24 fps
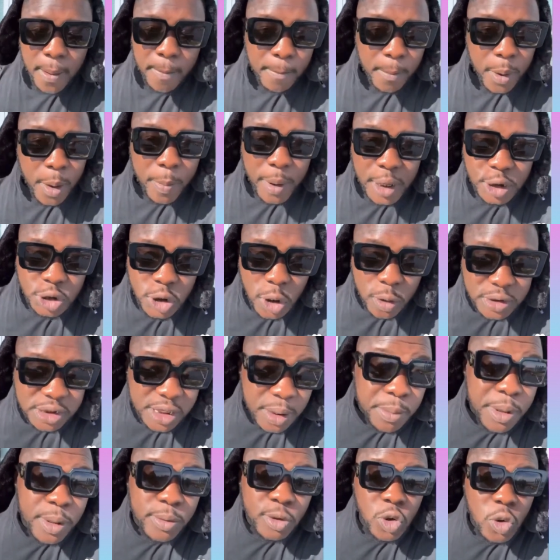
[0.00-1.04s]
Me bacho so
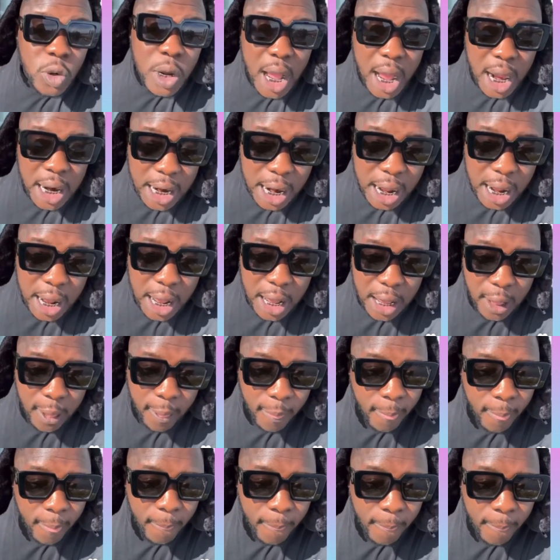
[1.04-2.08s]
me do Ghana.
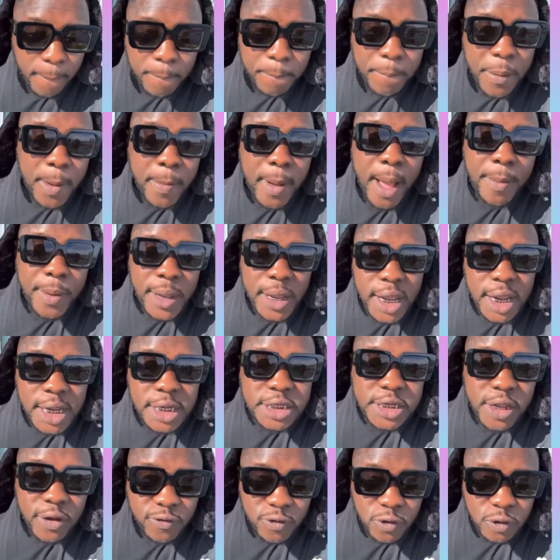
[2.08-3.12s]
Me baby
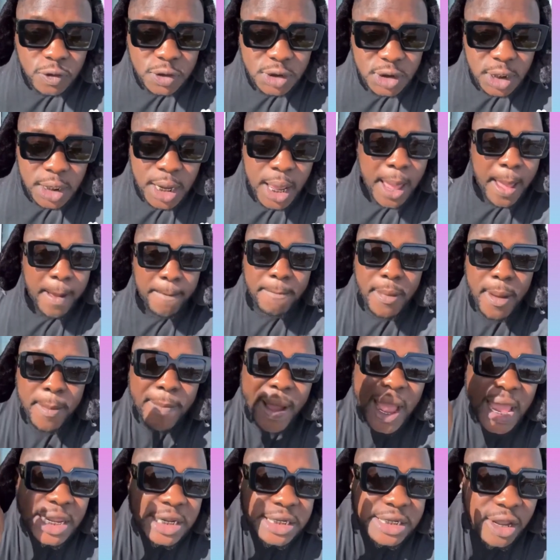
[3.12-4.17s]
interviews. Me
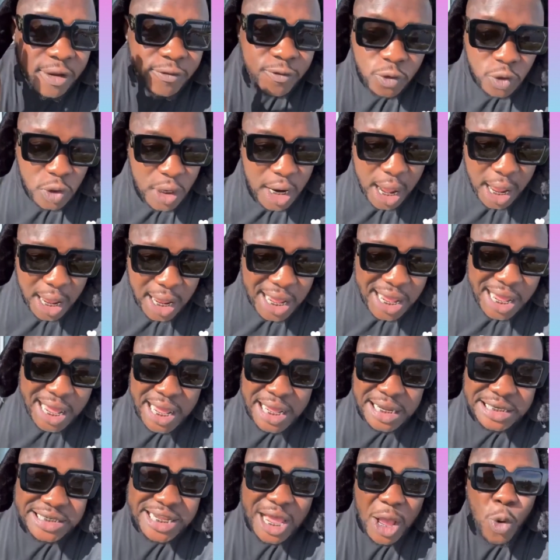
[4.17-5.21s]
buy interview now.
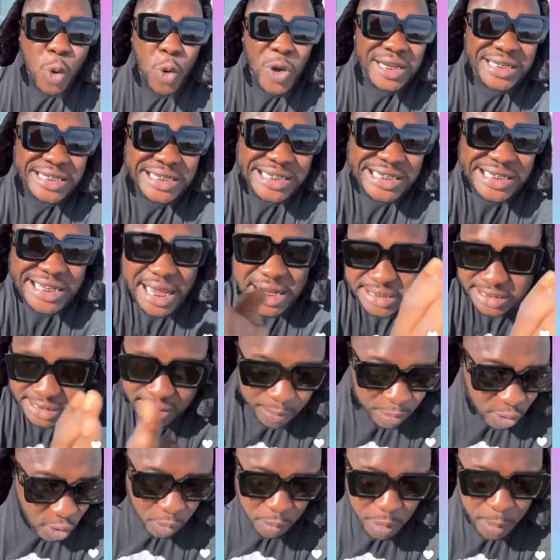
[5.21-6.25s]
Some kwasia
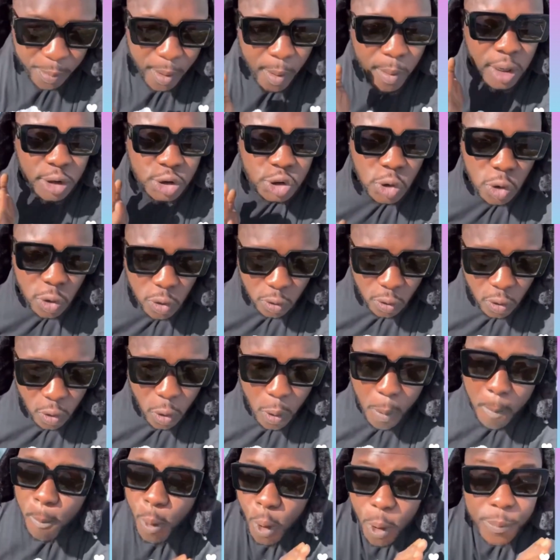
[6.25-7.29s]
some no me pamacho.
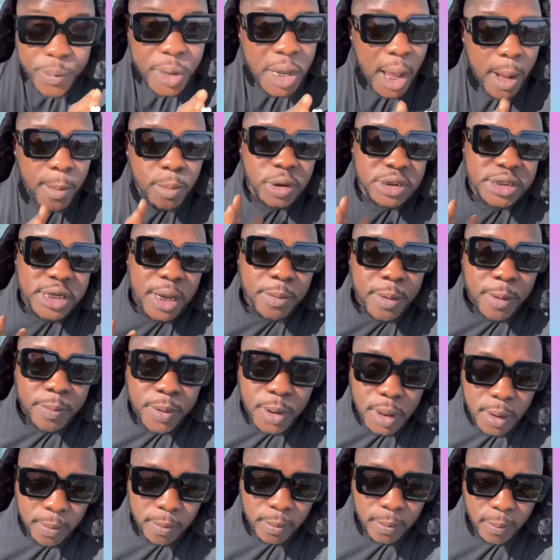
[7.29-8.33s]
Mo bi ambusa me biem.